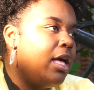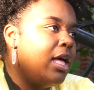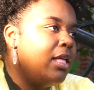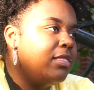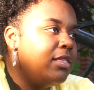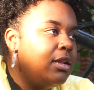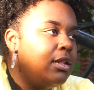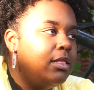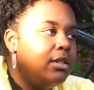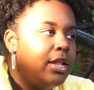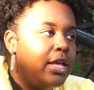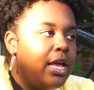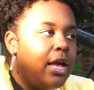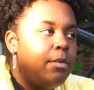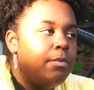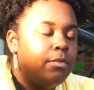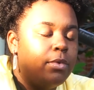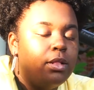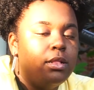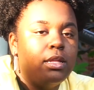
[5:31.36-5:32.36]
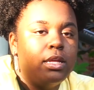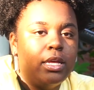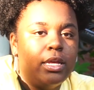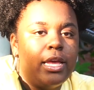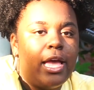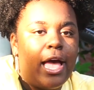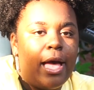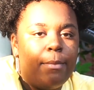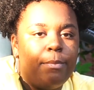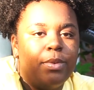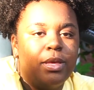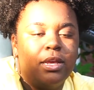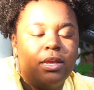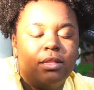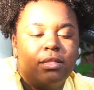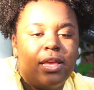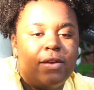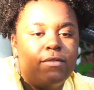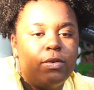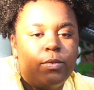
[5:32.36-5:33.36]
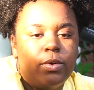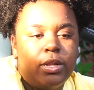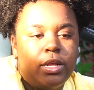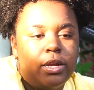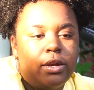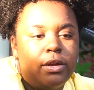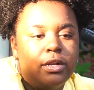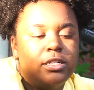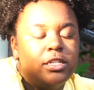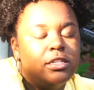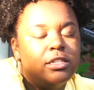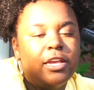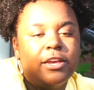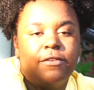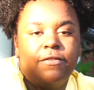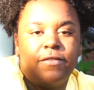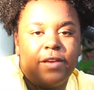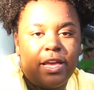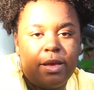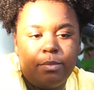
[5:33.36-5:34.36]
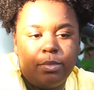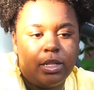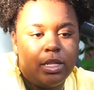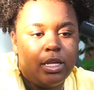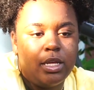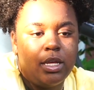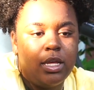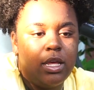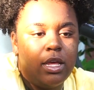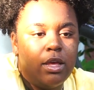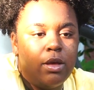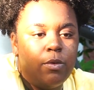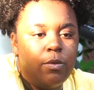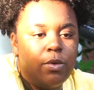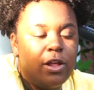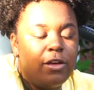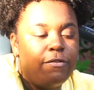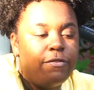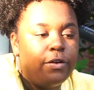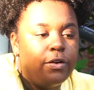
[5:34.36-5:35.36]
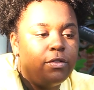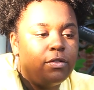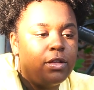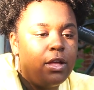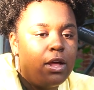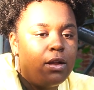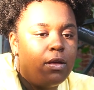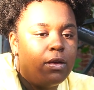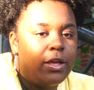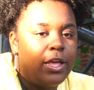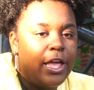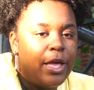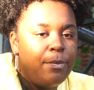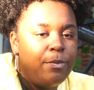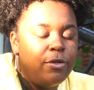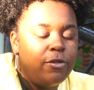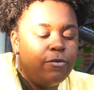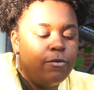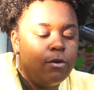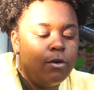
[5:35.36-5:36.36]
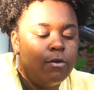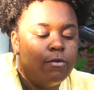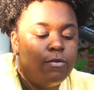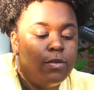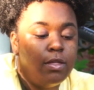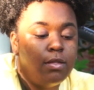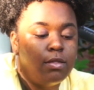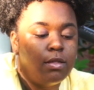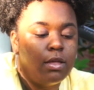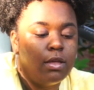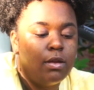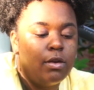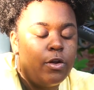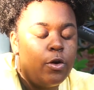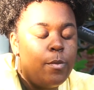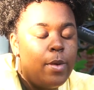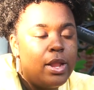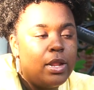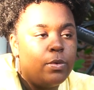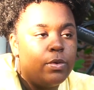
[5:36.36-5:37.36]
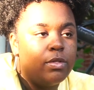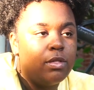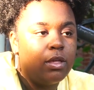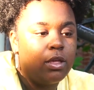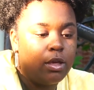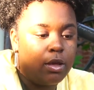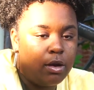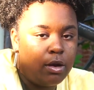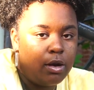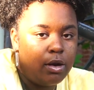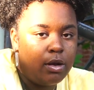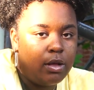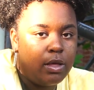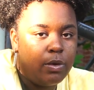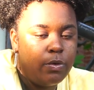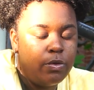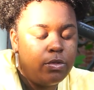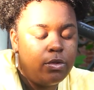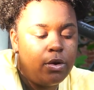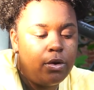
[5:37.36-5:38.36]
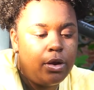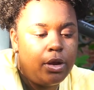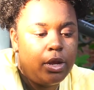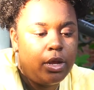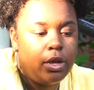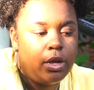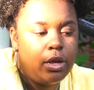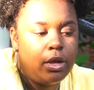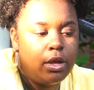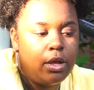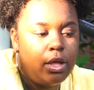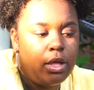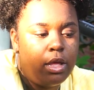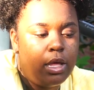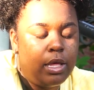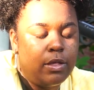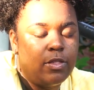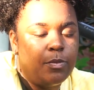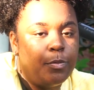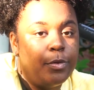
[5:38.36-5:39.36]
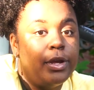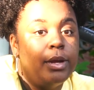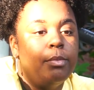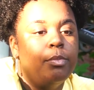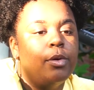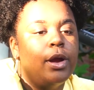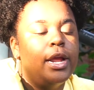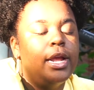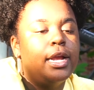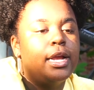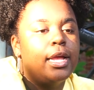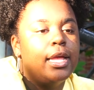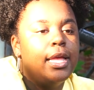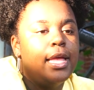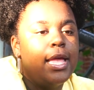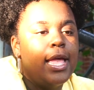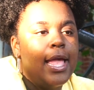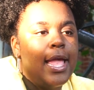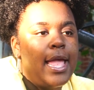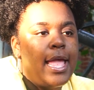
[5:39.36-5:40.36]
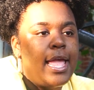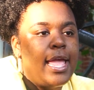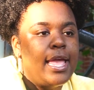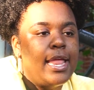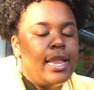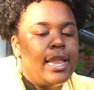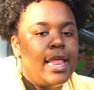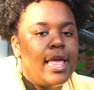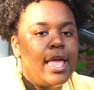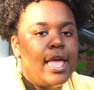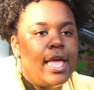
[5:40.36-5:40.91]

at the end of the day, I'm really happy because everyone here, it's just like family. When I first got on campus for a visit, nobody was here. It was during a spring break, and